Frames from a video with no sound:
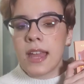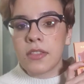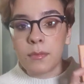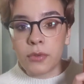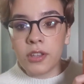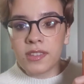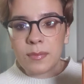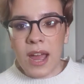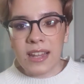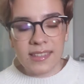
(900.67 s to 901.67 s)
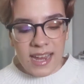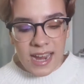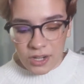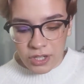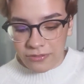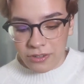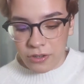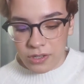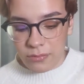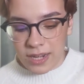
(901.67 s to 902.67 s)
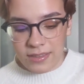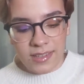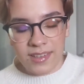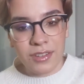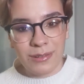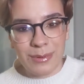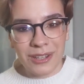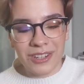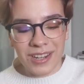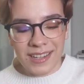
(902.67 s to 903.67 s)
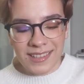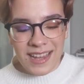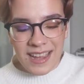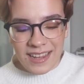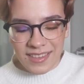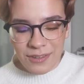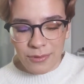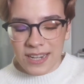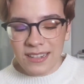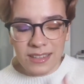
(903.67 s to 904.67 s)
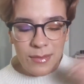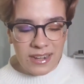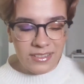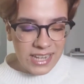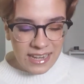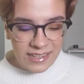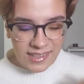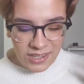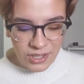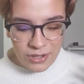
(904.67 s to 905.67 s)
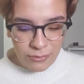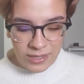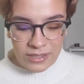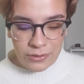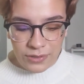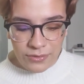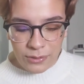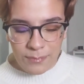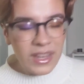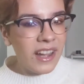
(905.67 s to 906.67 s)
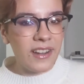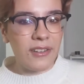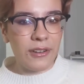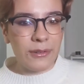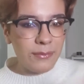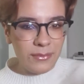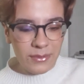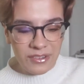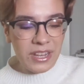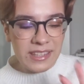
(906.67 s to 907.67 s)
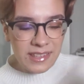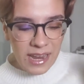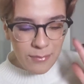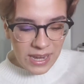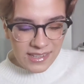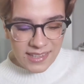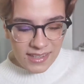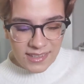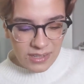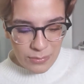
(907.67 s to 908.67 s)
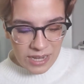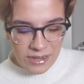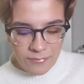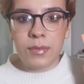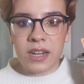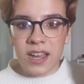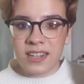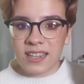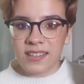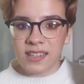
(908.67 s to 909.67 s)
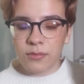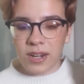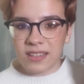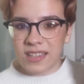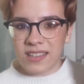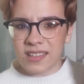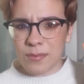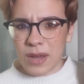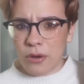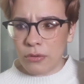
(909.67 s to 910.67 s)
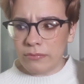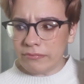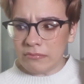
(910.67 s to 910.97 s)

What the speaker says: Now the bronzer palettes, I actually forgot to rate these, I do apologize. I think rating them out of 10 is actually really useful. I don't know, it makes sense to me. But I'd easily rate these about